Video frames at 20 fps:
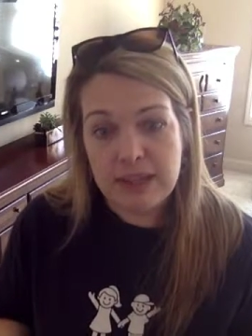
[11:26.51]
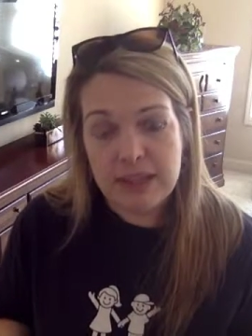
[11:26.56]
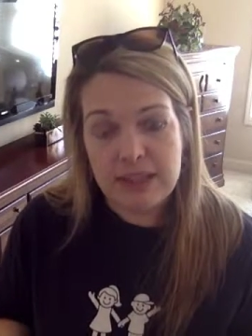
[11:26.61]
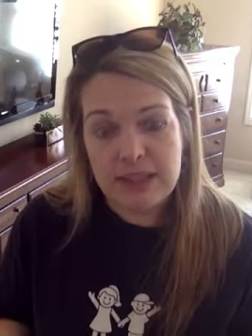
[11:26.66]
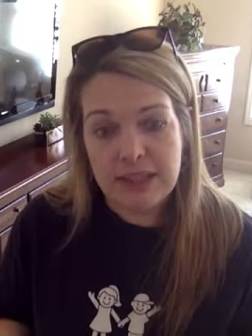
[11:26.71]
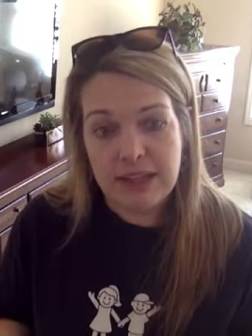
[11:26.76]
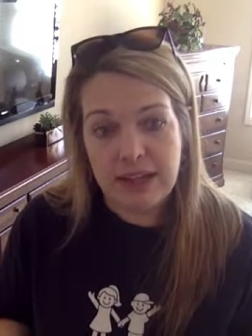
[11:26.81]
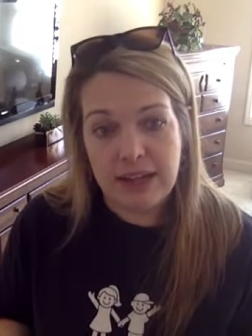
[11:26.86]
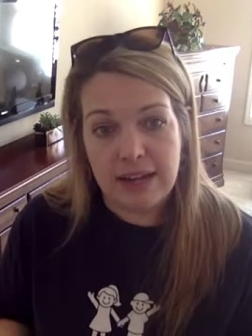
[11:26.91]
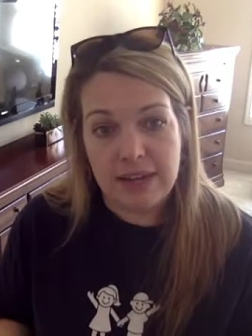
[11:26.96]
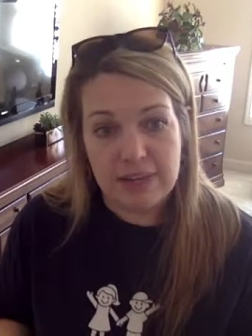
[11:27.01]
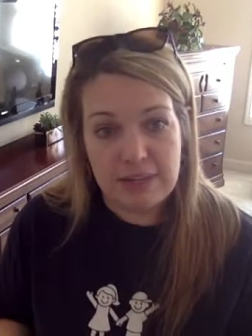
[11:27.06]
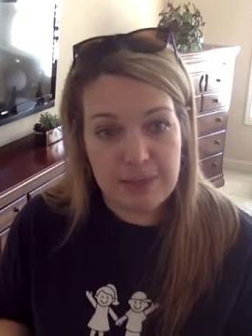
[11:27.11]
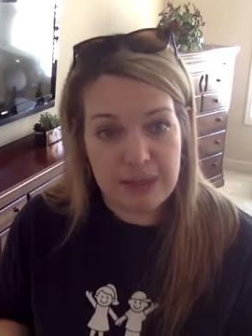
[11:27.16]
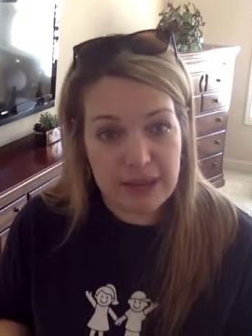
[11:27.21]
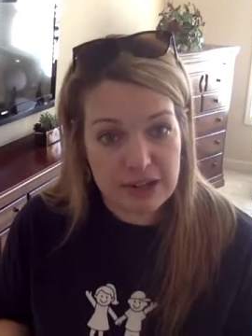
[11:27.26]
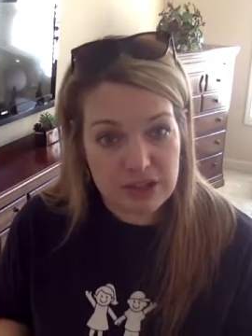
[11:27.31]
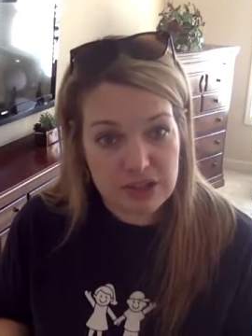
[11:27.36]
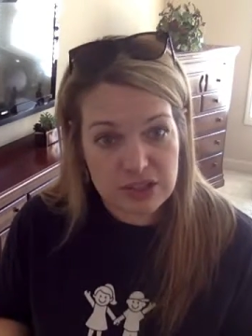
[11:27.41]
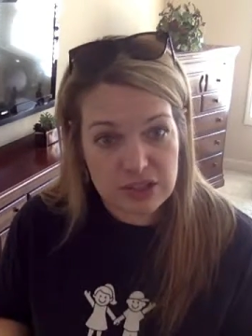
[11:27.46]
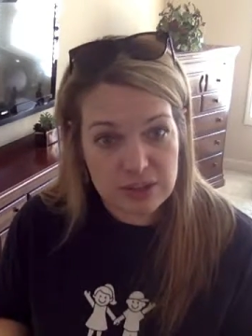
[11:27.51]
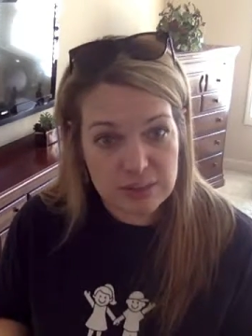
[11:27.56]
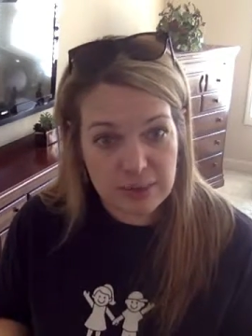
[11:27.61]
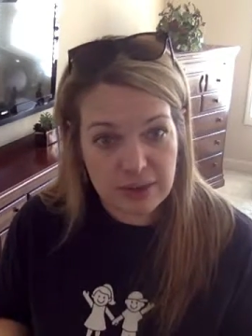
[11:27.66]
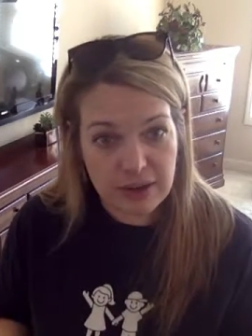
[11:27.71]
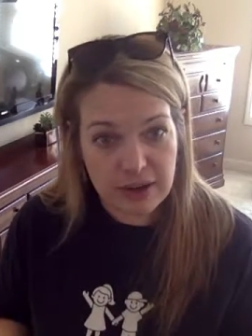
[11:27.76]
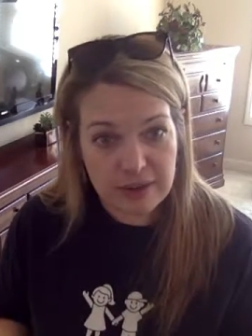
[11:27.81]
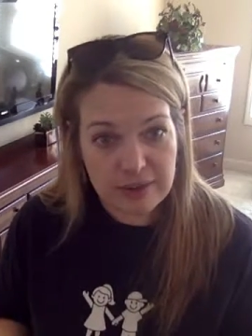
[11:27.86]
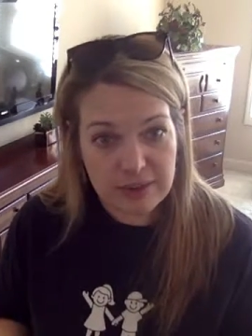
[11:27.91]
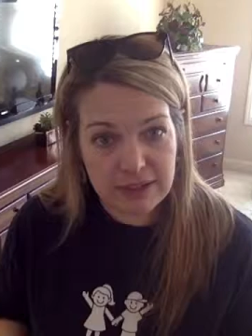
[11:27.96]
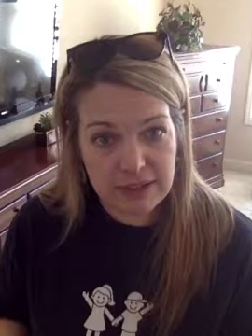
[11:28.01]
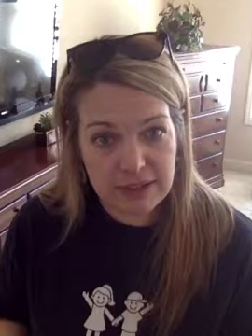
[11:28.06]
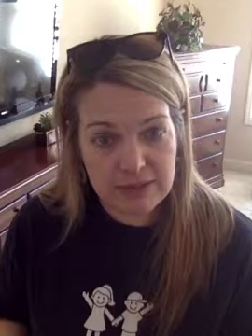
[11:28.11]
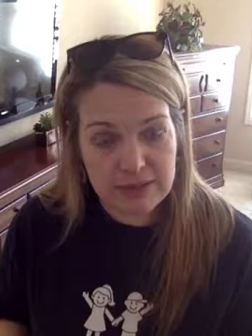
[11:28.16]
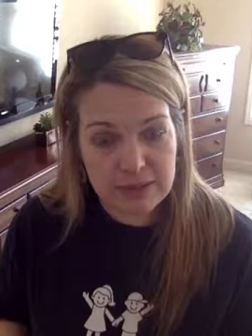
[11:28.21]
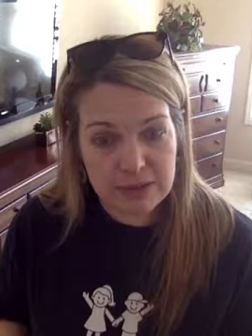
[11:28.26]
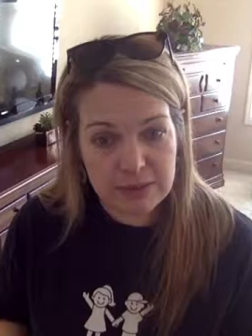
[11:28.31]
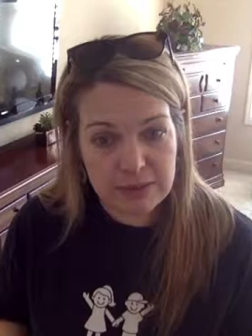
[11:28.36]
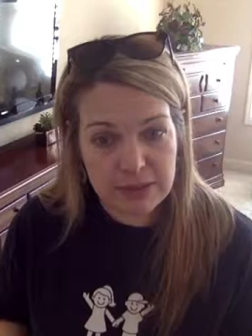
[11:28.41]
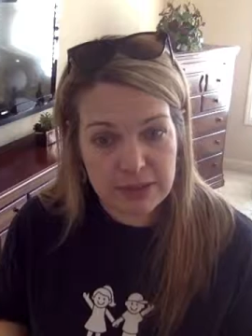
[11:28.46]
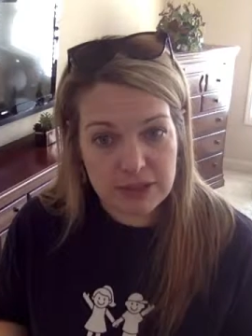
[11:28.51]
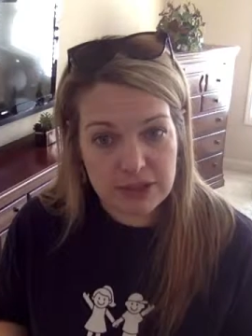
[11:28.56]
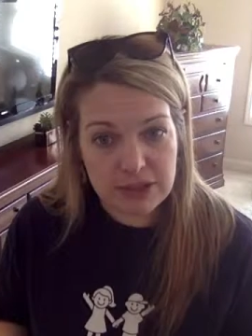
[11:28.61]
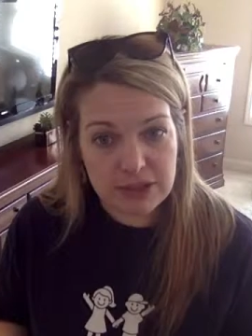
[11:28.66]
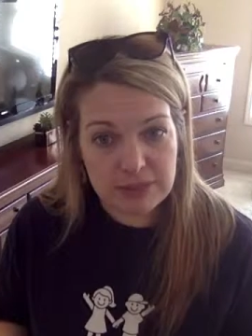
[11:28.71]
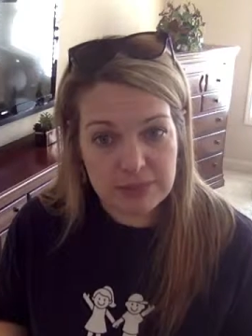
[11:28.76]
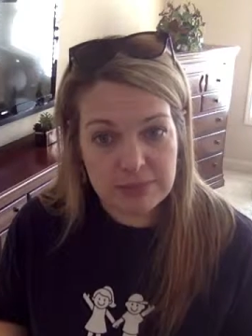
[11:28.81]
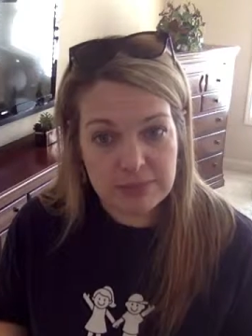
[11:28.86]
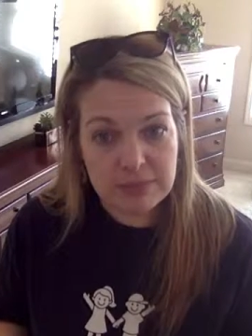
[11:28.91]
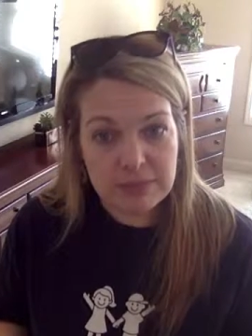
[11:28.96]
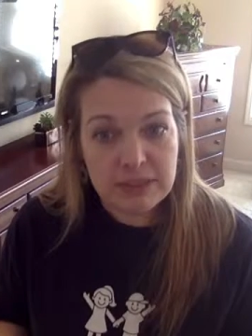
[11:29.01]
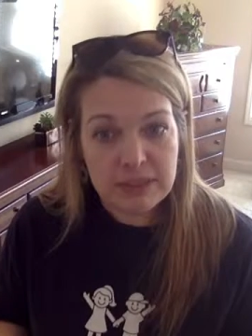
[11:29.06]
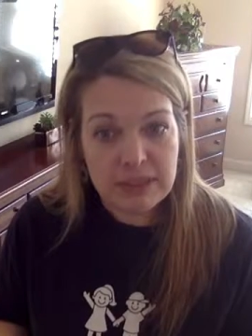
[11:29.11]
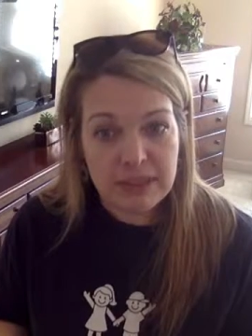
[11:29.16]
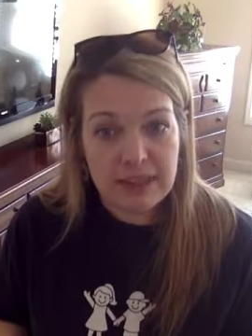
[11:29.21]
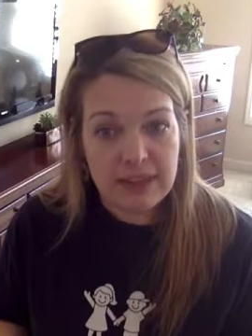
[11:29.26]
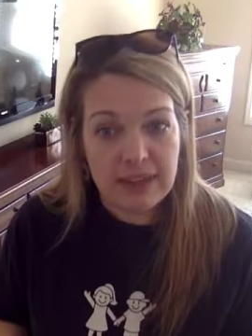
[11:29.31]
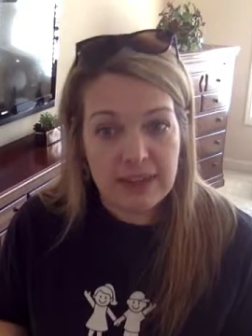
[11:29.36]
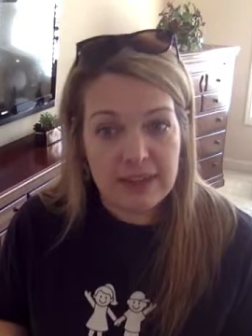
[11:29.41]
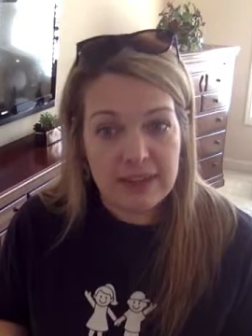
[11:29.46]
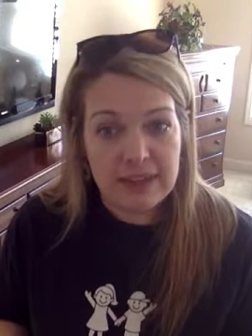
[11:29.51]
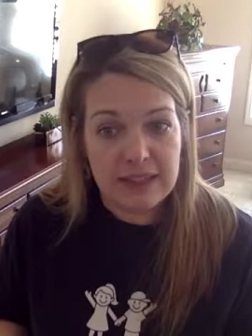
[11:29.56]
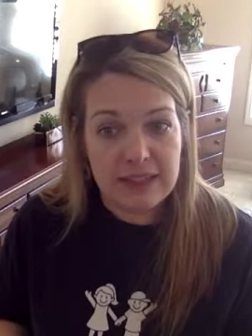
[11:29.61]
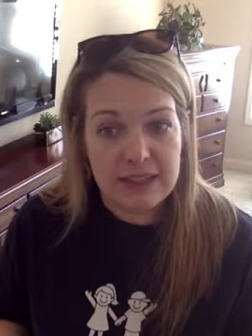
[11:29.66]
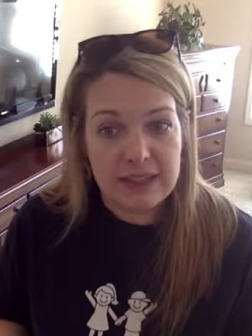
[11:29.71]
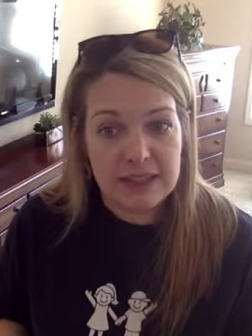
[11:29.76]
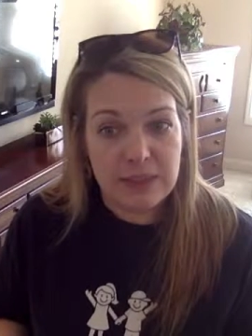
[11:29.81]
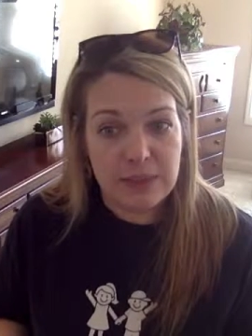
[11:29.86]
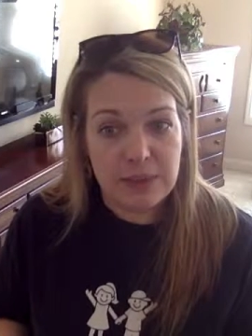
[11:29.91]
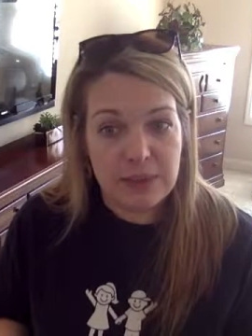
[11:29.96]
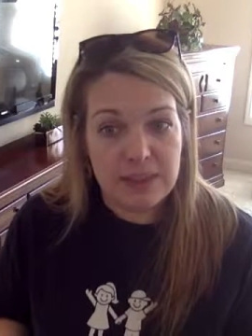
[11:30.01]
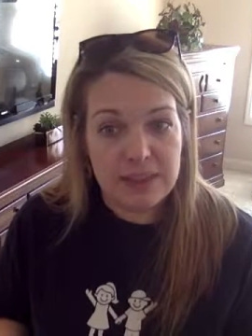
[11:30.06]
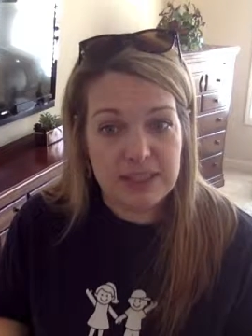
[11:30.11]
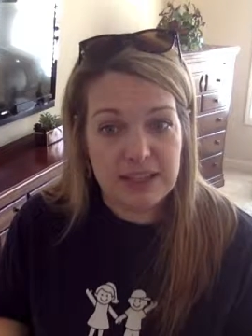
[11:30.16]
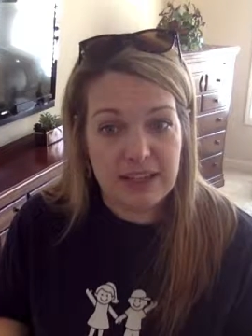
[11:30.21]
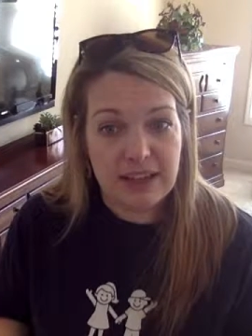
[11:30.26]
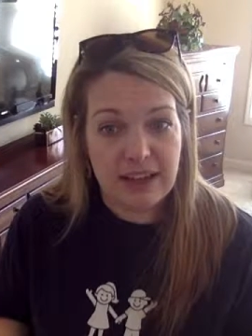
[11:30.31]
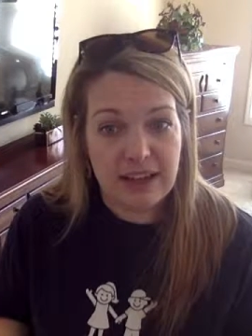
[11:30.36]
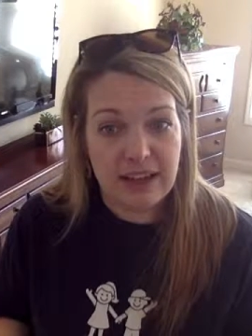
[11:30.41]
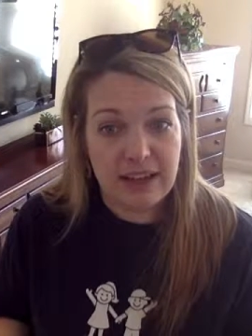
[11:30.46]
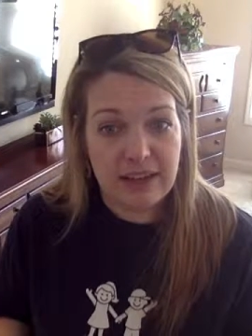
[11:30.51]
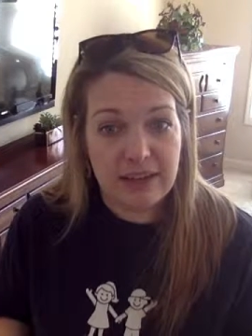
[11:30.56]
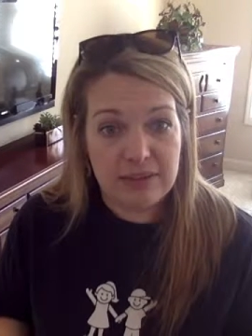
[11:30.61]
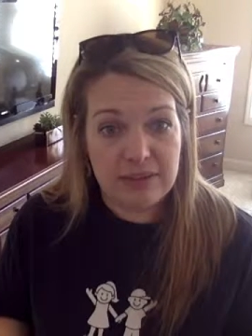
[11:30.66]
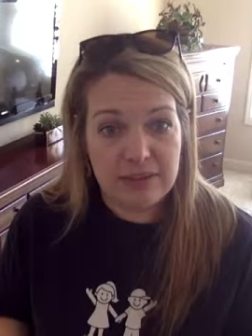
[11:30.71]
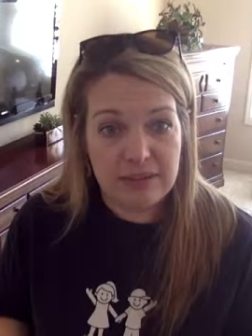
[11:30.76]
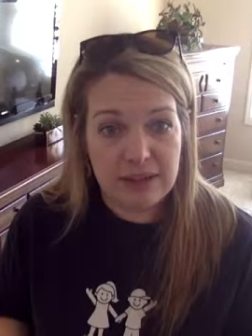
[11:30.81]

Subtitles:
It's going to have the patient demographic information, and then it's going to have